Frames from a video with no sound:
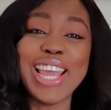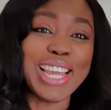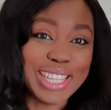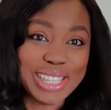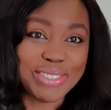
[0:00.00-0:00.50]

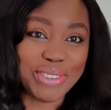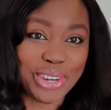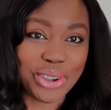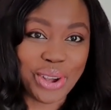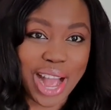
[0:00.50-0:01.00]
in this
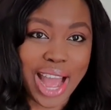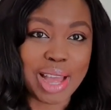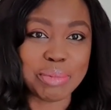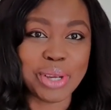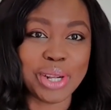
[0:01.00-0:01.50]
video,
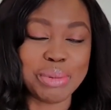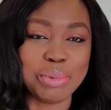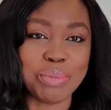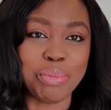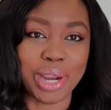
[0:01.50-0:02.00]
I'm going to
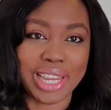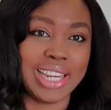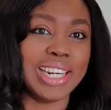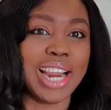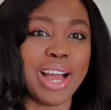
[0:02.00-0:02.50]
be
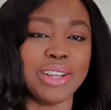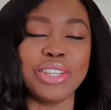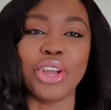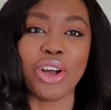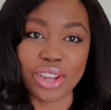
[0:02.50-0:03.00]
breaking down
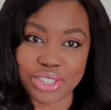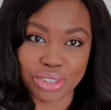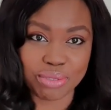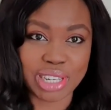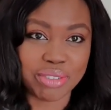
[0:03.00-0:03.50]
the
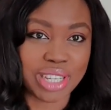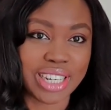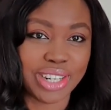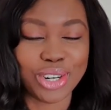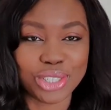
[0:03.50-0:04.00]
cost of living
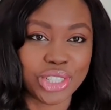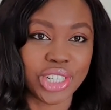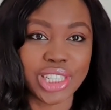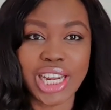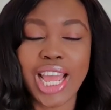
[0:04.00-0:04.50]
in
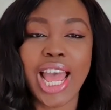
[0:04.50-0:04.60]
London